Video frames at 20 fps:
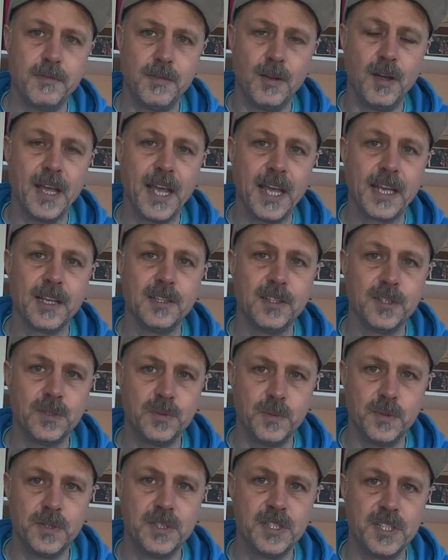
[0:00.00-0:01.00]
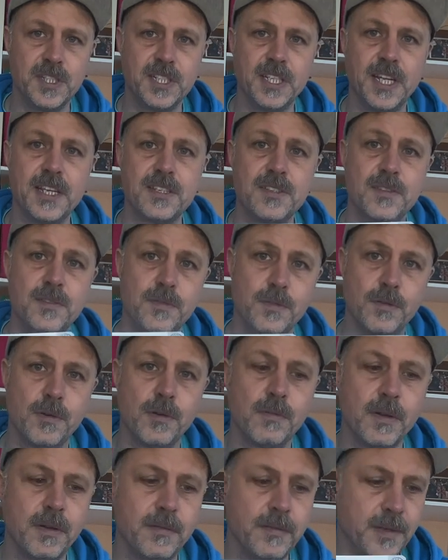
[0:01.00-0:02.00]
fly anglers would suggest for
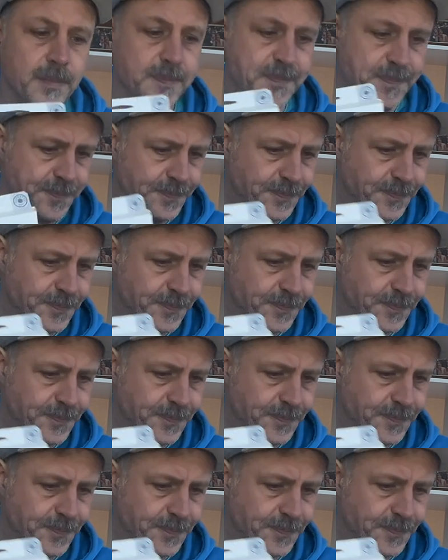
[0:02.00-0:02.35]
a river.